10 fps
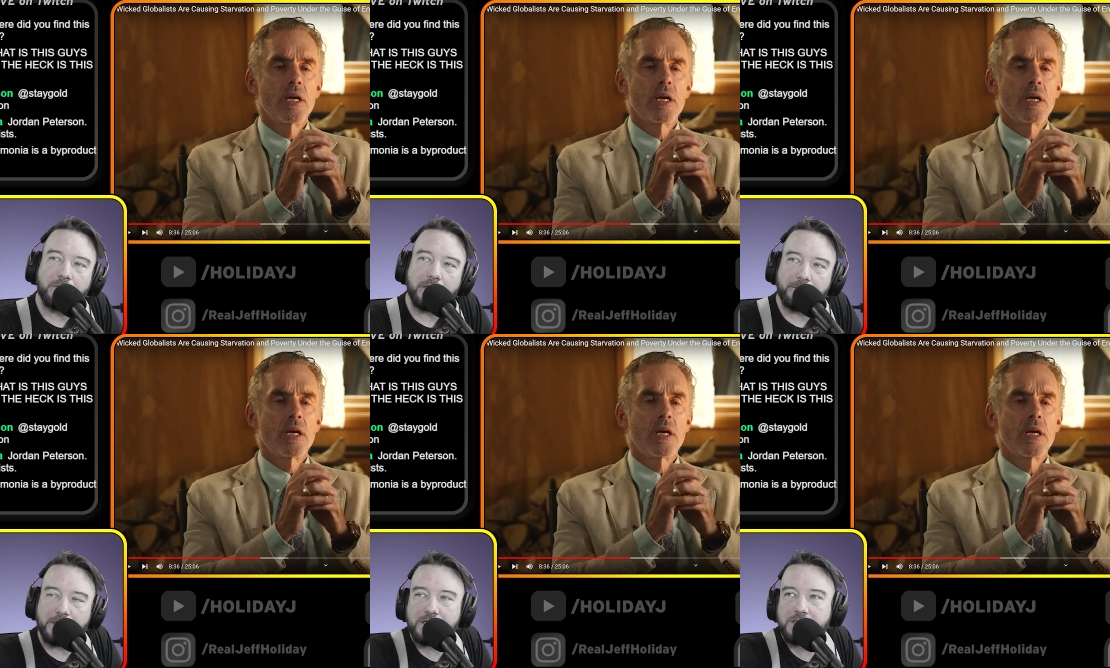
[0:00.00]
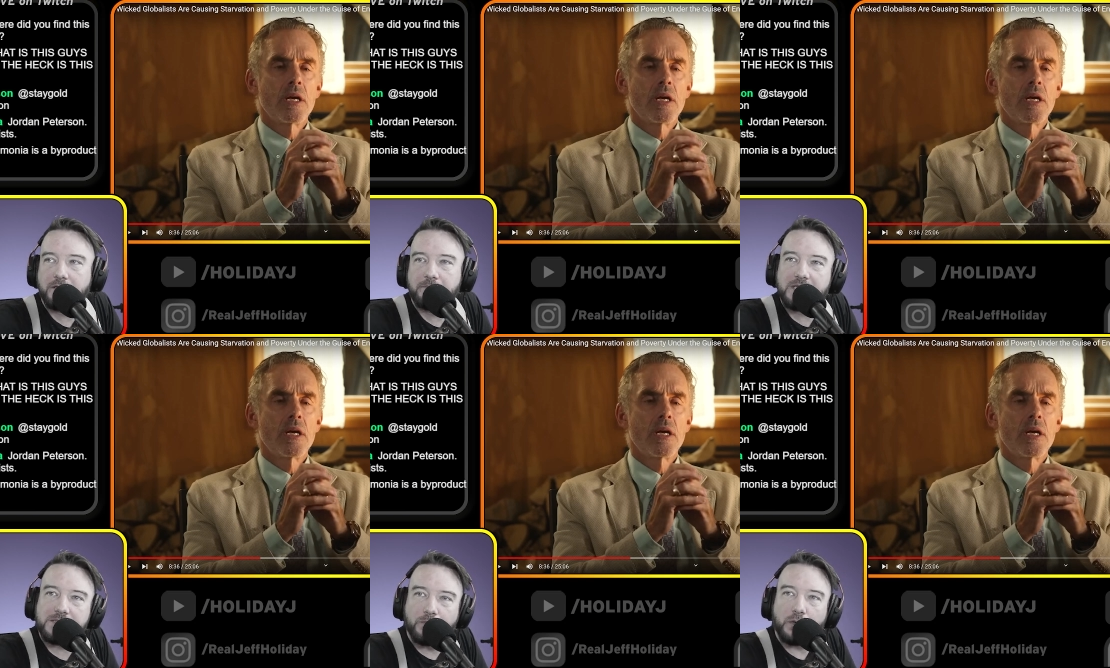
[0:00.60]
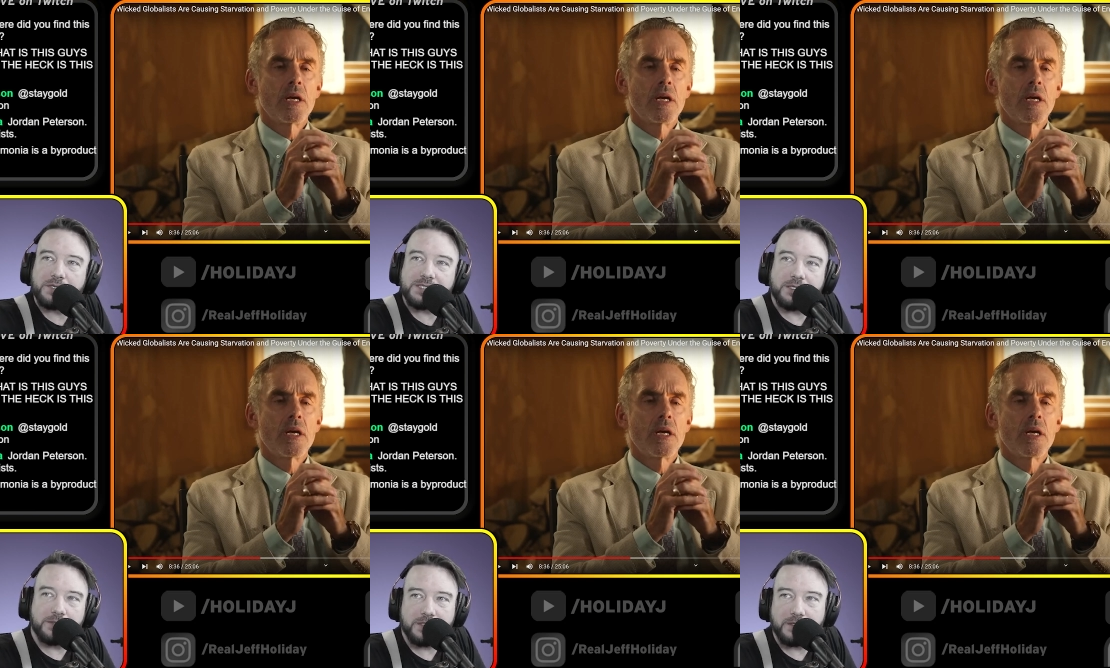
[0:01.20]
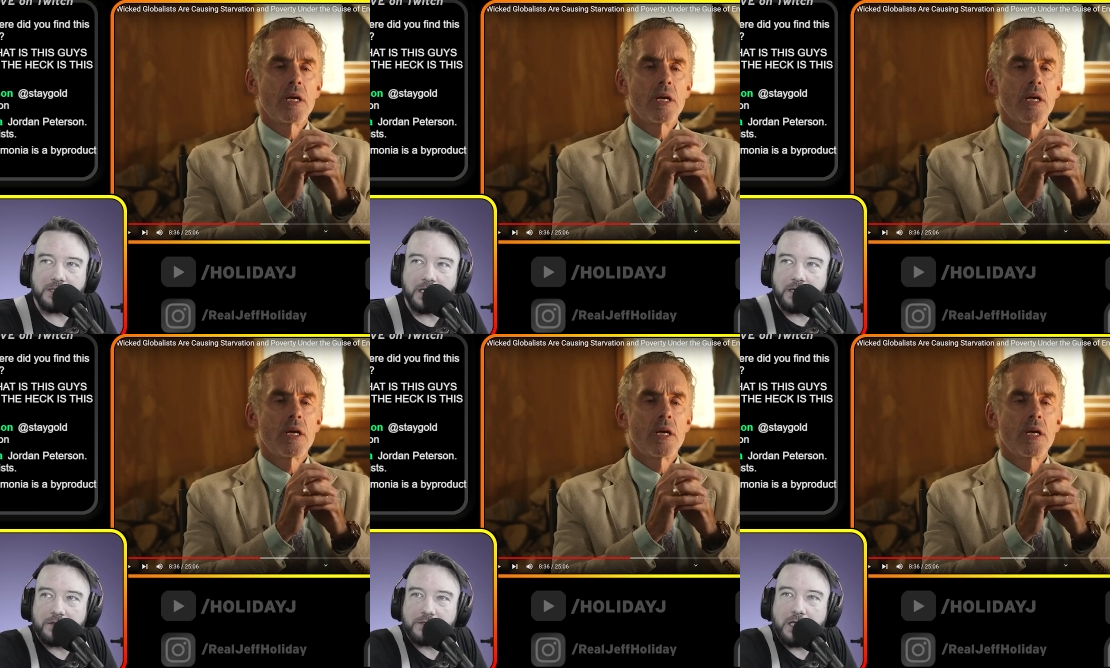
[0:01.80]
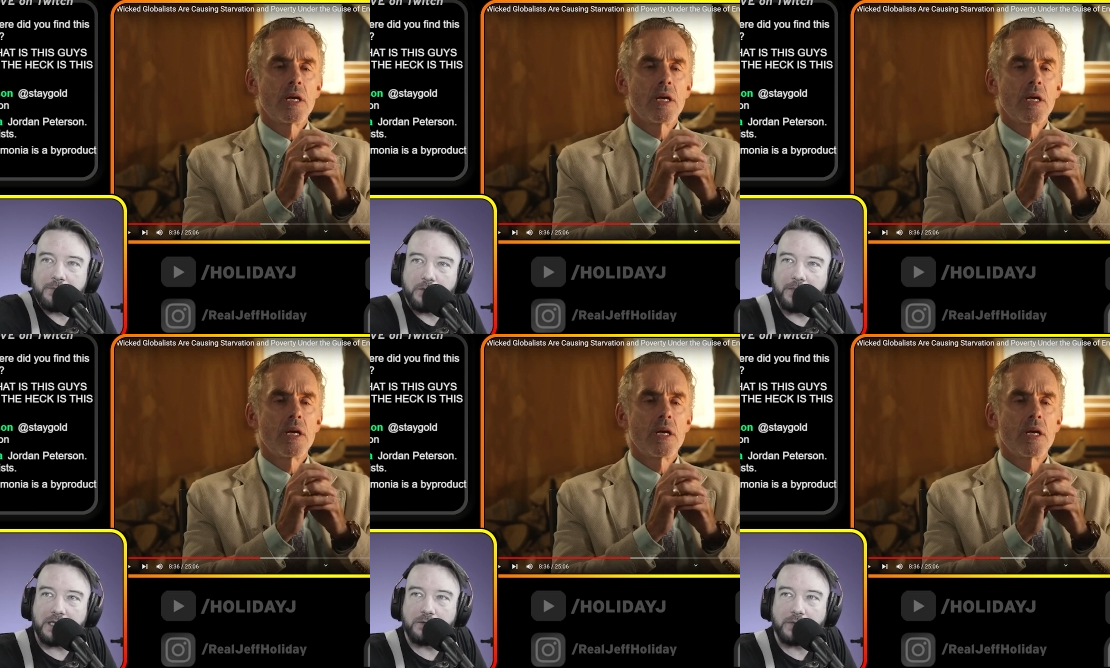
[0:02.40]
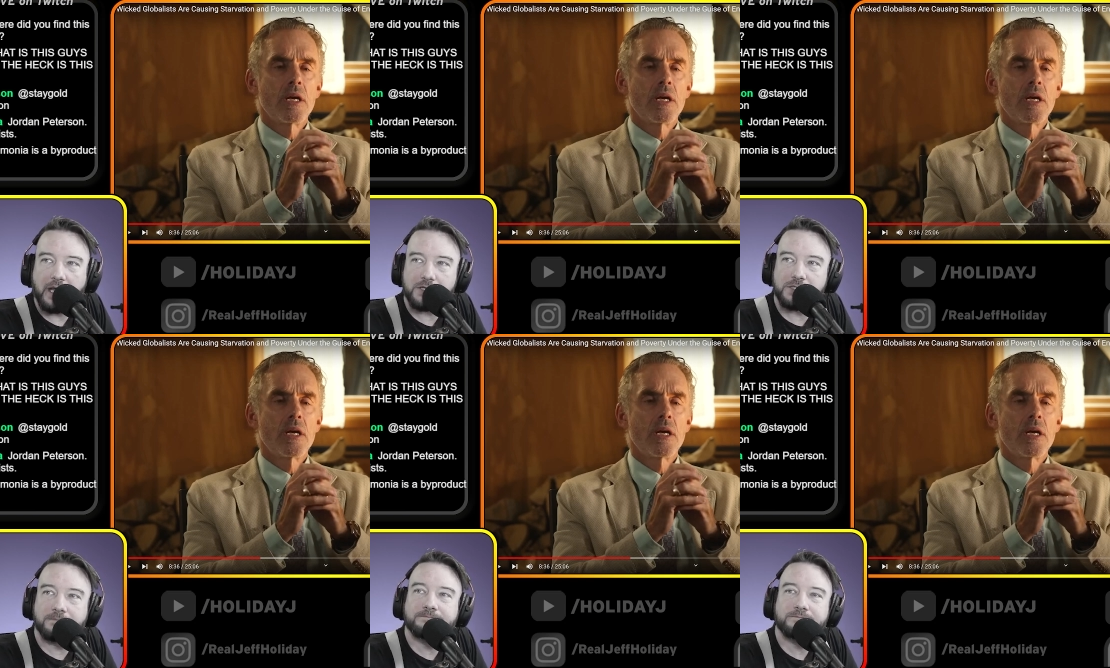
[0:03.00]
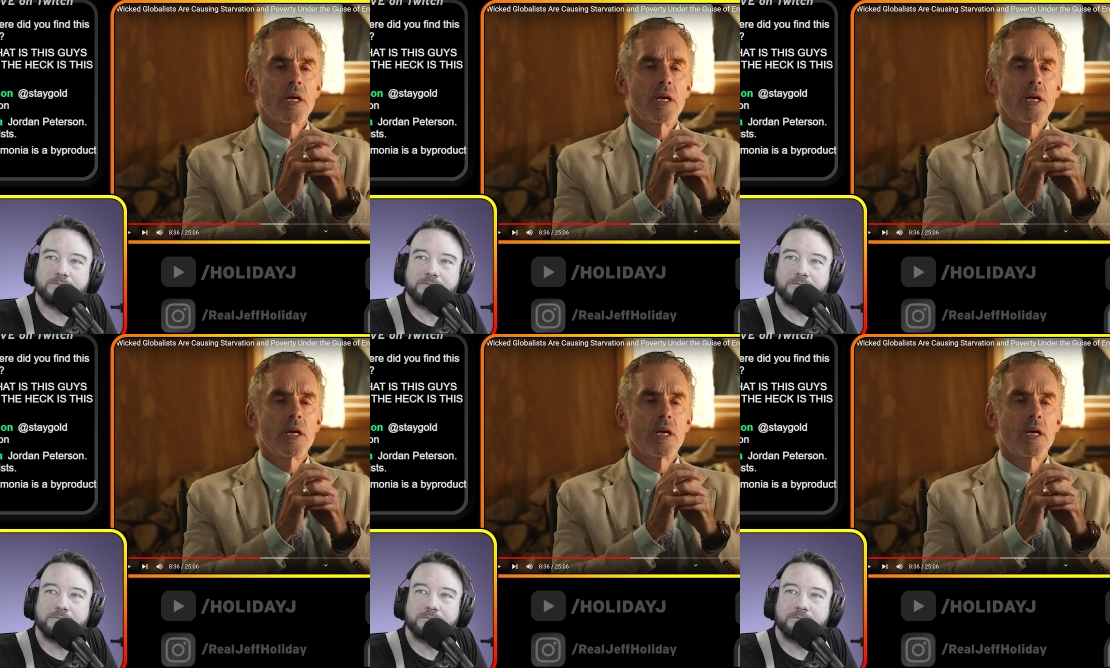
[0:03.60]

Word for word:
Speaker 1: ammonia production emits more CO2 than any other chemical making reaction.